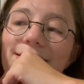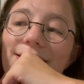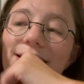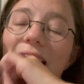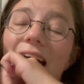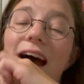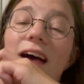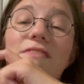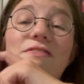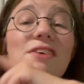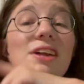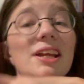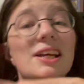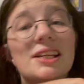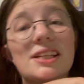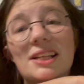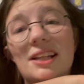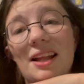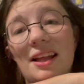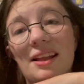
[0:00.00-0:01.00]
I
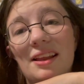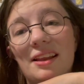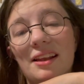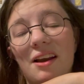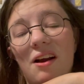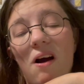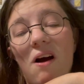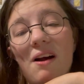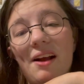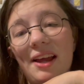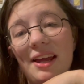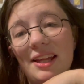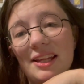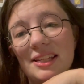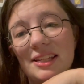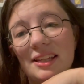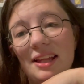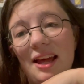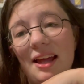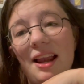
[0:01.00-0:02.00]
finished this in
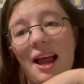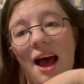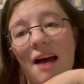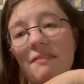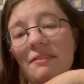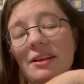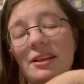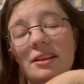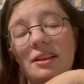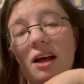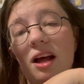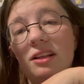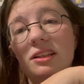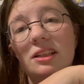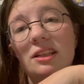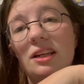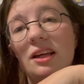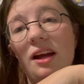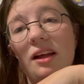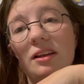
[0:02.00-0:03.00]
August and haven't
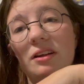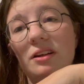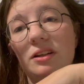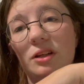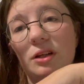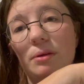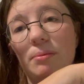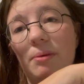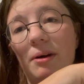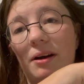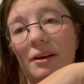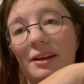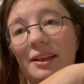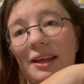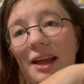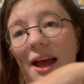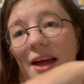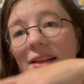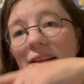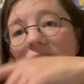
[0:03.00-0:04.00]
touched the other 2 books
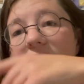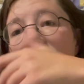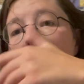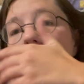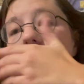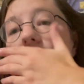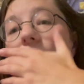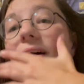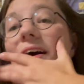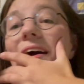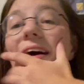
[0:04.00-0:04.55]
yet, so